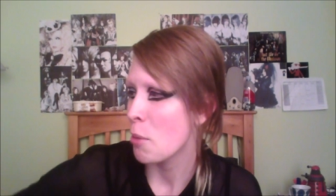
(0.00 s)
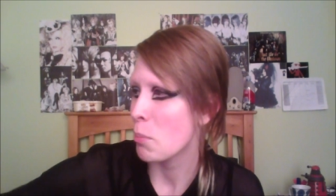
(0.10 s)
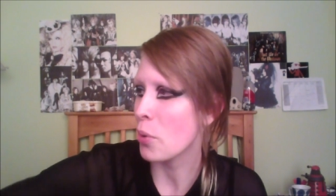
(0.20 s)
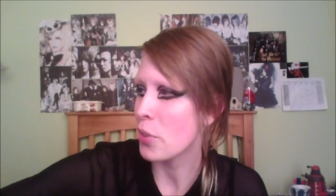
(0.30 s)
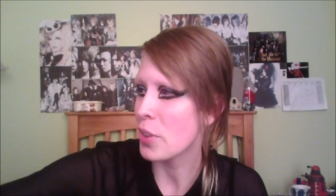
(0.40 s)

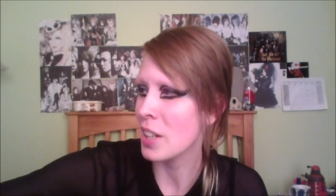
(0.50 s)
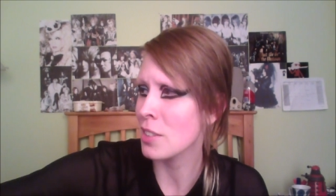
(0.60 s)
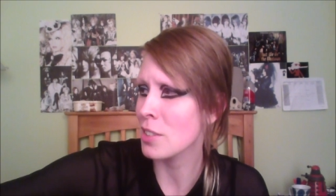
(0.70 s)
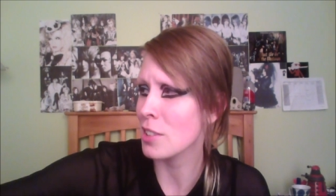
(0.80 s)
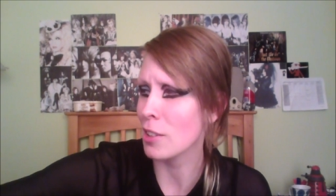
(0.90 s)
put
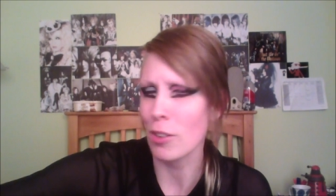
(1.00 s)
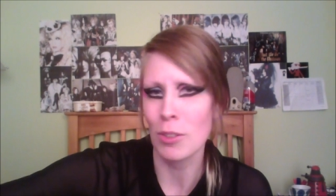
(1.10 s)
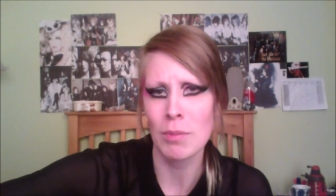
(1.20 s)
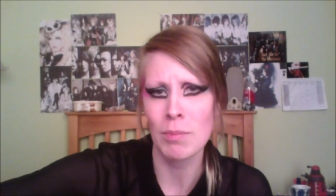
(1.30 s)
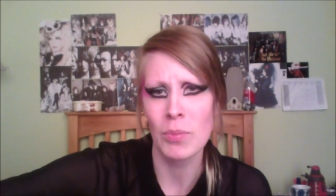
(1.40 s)
things
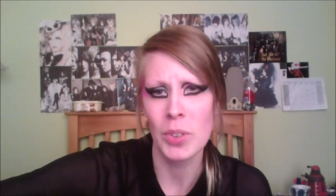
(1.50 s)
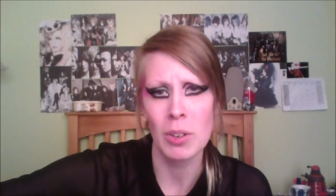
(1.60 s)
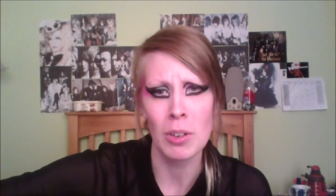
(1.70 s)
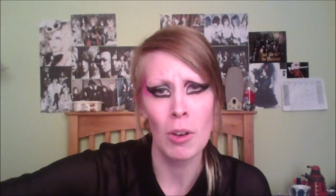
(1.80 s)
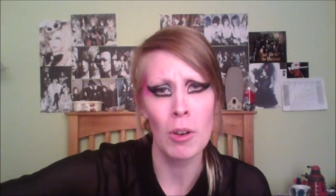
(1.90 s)
on
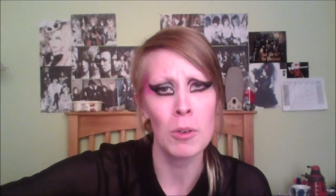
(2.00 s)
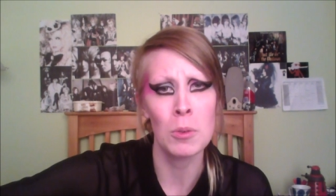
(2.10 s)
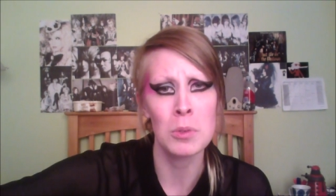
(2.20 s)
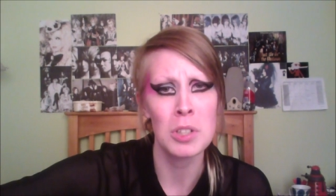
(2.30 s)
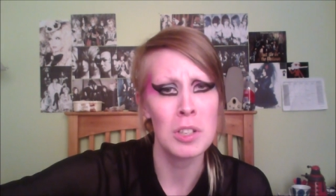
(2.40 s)

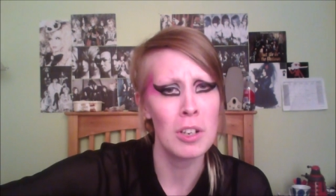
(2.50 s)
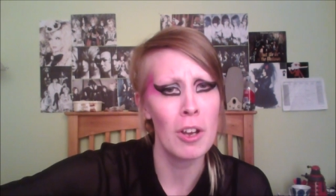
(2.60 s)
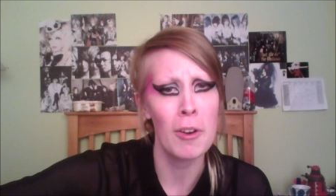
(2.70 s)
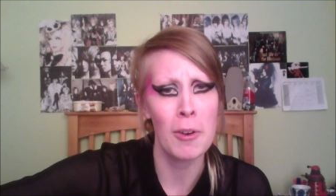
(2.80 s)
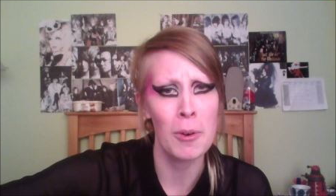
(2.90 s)
hold.
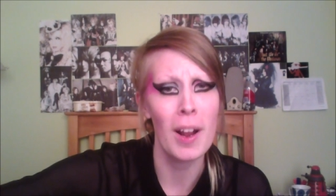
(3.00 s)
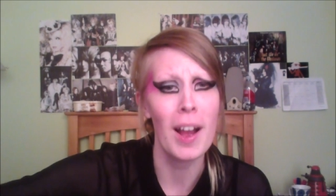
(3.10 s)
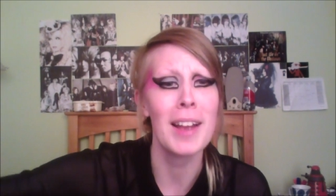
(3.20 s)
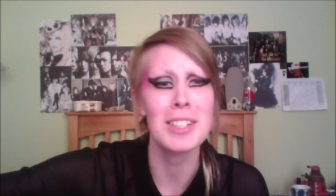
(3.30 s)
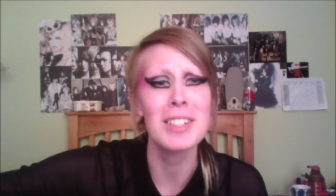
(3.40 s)
No,
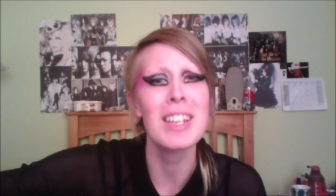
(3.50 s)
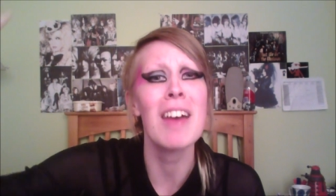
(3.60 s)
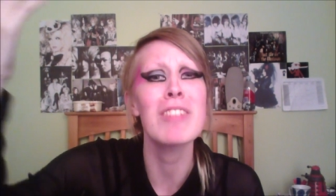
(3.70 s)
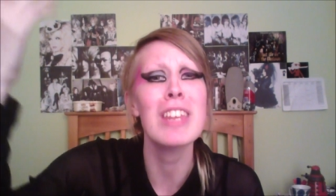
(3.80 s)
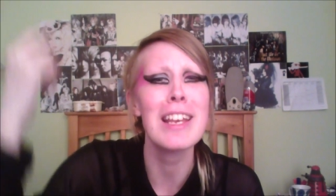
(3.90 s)
I just
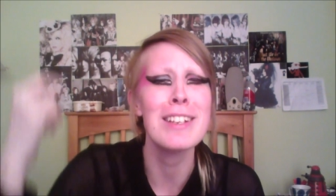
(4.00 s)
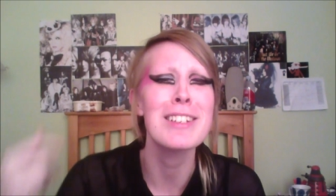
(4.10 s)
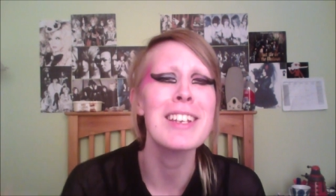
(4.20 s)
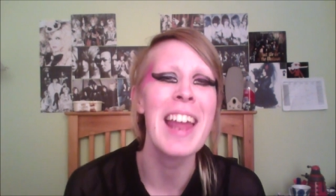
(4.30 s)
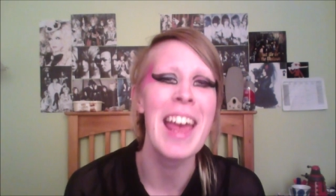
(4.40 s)
have the
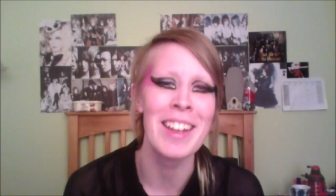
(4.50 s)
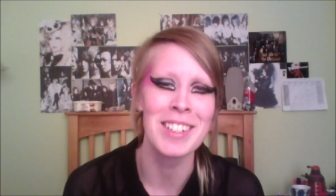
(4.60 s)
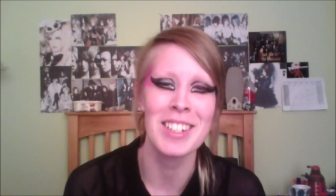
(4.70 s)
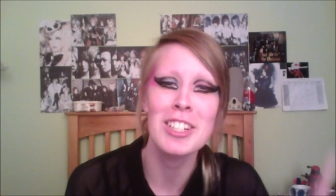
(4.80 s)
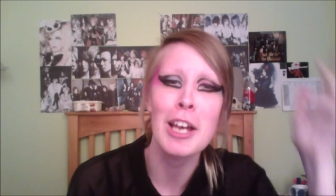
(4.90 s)

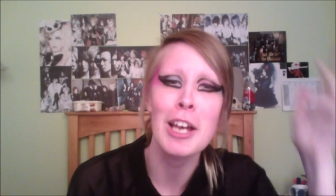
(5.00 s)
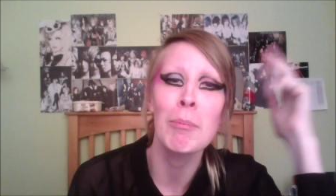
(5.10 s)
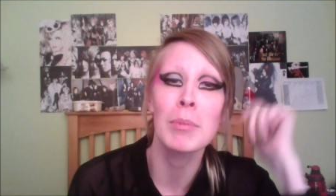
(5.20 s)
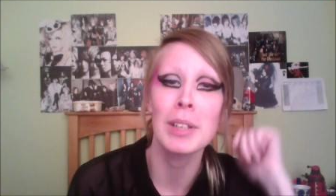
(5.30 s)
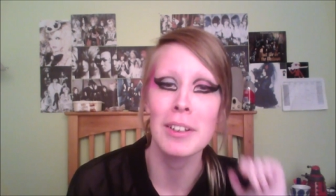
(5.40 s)
internet and
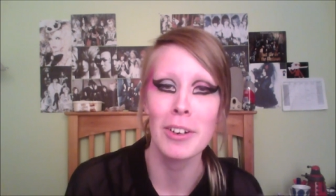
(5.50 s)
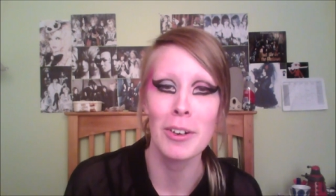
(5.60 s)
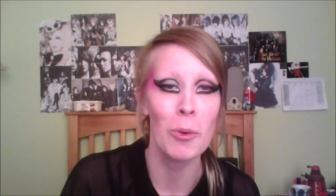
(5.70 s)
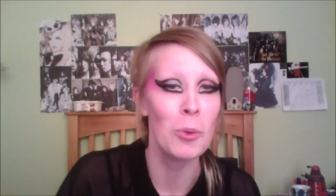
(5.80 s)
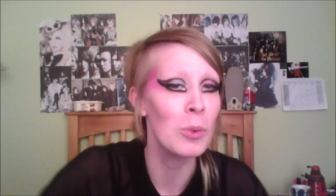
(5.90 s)
Tumblr
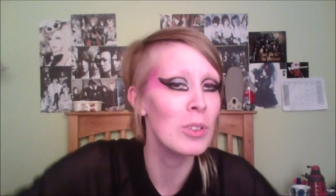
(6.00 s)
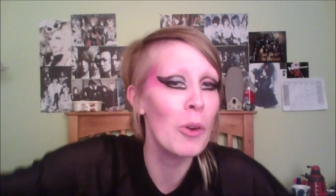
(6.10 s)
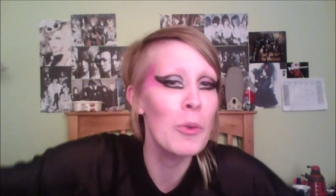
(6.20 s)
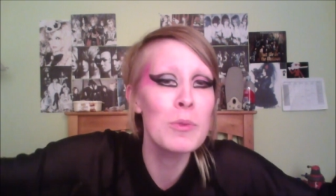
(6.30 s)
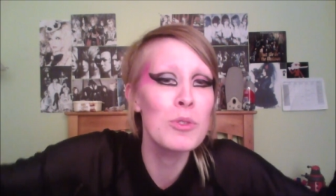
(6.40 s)
and all
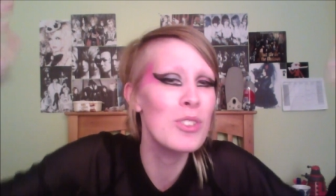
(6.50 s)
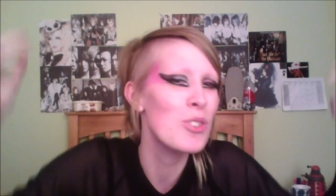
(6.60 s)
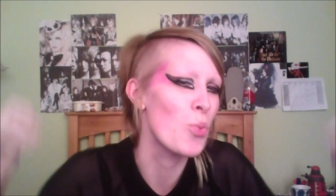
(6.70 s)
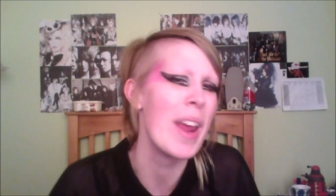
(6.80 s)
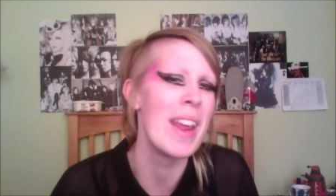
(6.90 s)
those
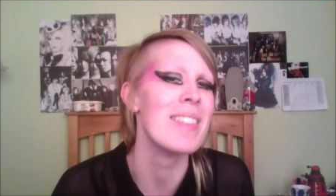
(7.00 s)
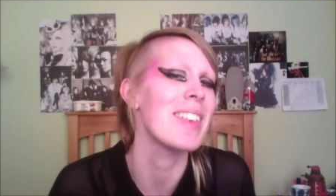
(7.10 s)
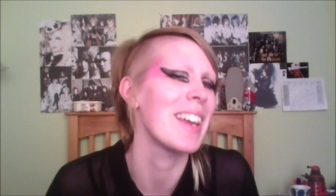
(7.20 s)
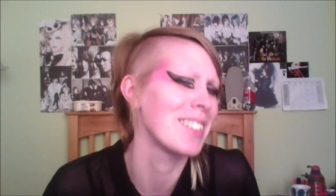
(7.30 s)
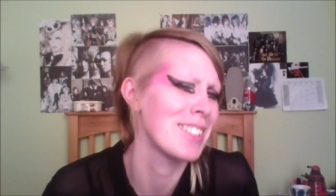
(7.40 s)
great
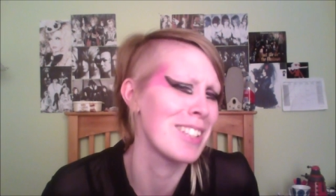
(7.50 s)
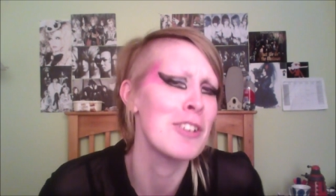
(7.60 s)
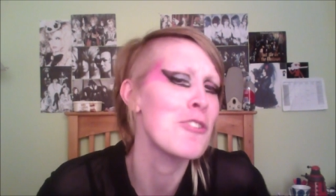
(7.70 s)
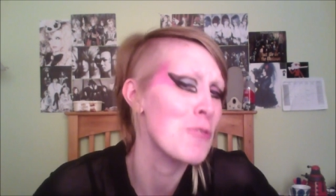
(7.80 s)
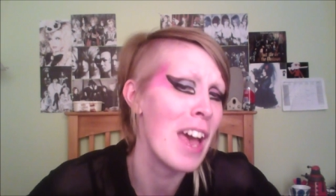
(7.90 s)
things to
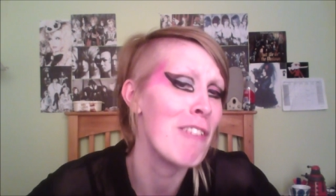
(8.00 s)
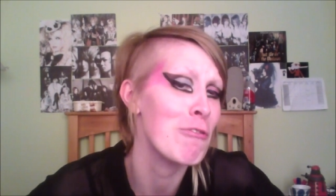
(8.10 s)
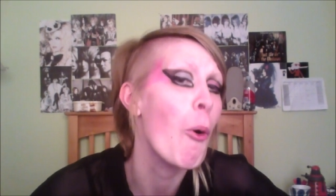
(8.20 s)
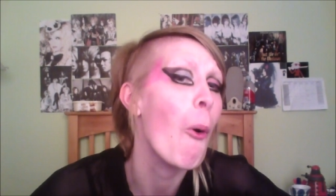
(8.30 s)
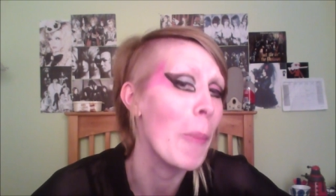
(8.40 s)
do that
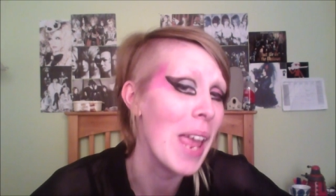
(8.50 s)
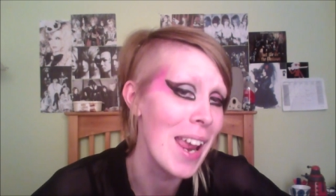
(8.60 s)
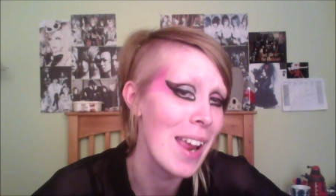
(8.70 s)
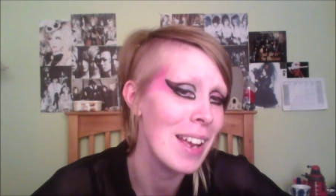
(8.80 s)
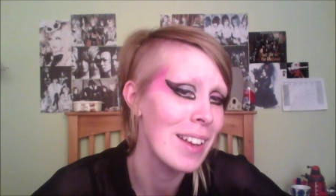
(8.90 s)
for
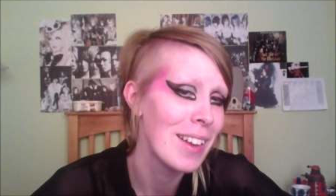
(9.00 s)
me.